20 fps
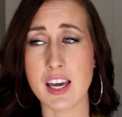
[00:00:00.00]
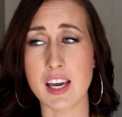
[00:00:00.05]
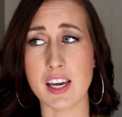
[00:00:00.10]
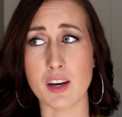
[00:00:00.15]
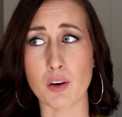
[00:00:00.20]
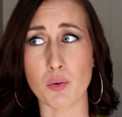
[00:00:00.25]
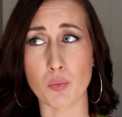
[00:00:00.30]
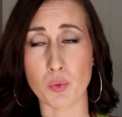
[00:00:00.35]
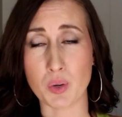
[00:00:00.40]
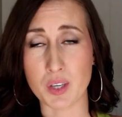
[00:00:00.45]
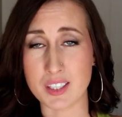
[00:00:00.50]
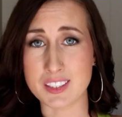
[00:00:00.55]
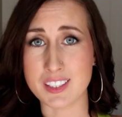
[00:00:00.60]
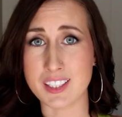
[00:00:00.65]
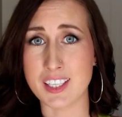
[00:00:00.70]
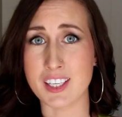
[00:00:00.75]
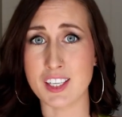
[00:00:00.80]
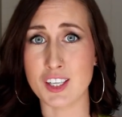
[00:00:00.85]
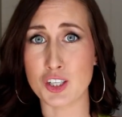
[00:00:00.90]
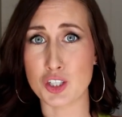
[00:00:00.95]
It
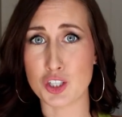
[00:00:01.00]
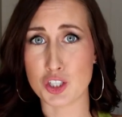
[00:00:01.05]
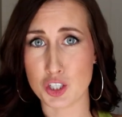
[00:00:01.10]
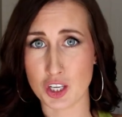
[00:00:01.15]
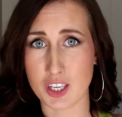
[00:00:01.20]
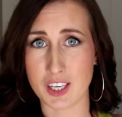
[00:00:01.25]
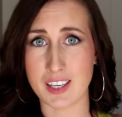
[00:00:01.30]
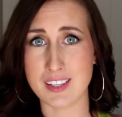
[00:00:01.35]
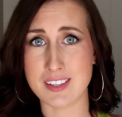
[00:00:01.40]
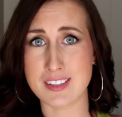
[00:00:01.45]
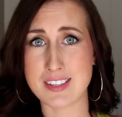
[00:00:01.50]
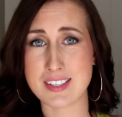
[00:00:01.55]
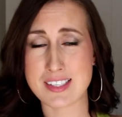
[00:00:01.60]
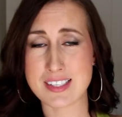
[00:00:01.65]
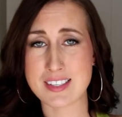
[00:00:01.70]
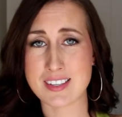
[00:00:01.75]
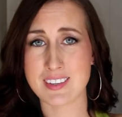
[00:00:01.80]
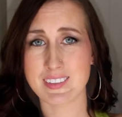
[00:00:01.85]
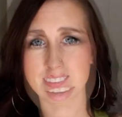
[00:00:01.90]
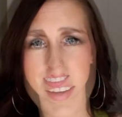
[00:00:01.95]
really
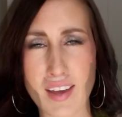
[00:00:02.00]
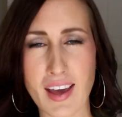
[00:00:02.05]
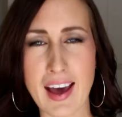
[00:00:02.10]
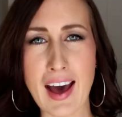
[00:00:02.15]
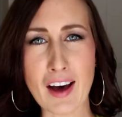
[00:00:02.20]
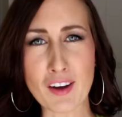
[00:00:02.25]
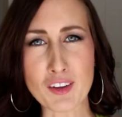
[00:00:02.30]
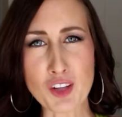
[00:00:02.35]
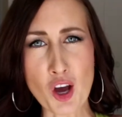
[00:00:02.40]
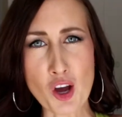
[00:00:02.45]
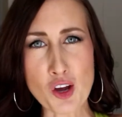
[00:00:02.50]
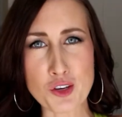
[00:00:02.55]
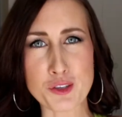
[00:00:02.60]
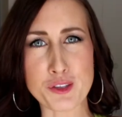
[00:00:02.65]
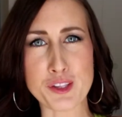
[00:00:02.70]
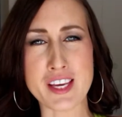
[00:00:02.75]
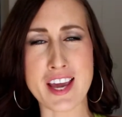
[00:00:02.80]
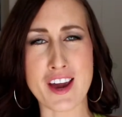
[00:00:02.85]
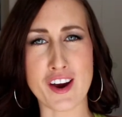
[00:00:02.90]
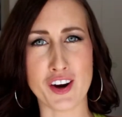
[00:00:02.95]
shouldn't. How long
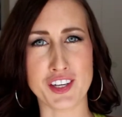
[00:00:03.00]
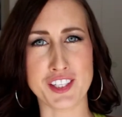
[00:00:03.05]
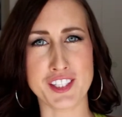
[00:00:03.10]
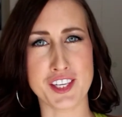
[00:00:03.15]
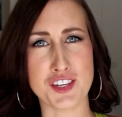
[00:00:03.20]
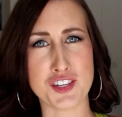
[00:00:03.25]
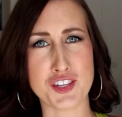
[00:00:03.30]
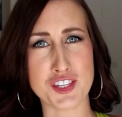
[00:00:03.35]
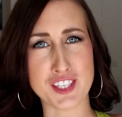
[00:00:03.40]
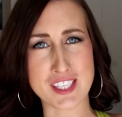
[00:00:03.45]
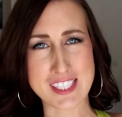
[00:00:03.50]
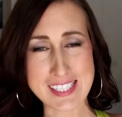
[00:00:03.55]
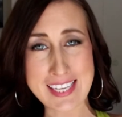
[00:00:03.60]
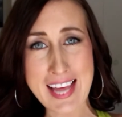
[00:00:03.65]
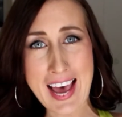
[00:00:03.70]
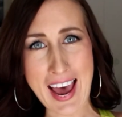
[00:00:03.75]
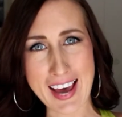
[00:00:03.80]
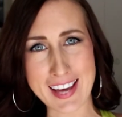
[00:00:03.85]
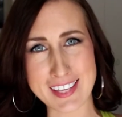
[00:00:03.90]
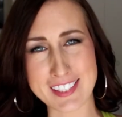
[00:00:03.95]
do the hair extensions
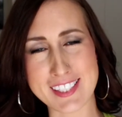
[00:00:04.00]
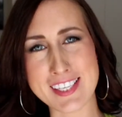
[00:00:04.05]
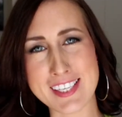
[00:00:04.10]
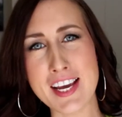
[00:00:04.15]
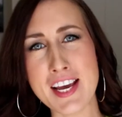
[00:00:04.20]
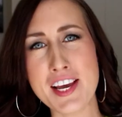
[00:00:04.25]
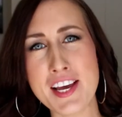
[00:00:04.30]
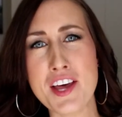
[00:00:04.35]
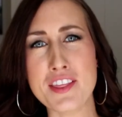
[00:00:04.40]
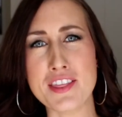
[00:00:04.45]
last?